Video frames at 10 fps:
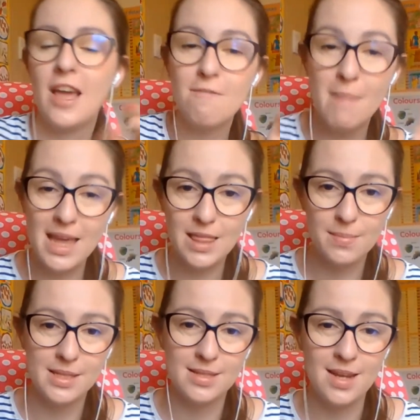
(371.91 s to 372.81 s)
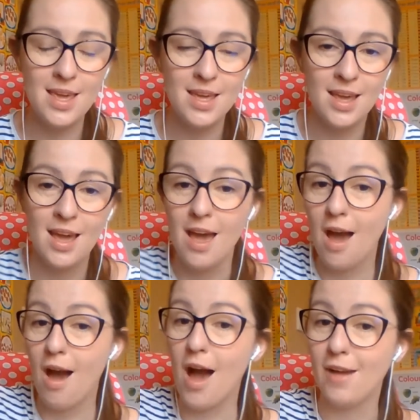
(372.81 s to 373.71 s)
They've made the mistake,
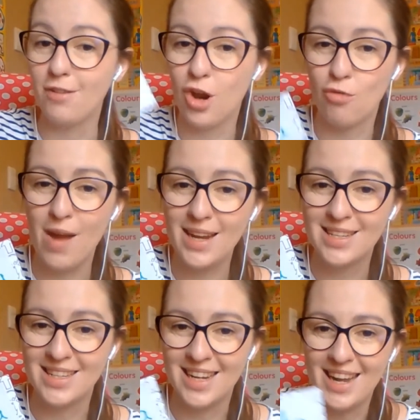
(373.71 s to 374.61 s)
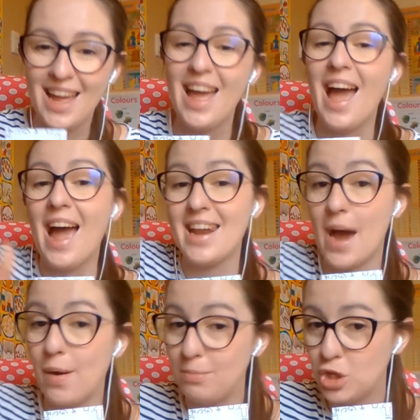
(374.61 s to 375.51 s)
I've corrected it, and
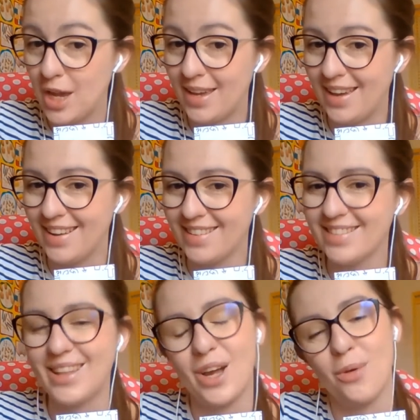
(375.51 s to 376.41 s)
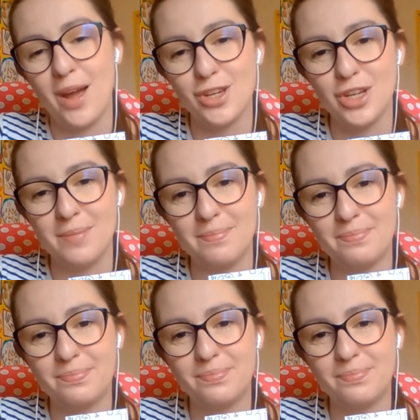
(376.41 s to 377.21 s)
now I'm checking the correction.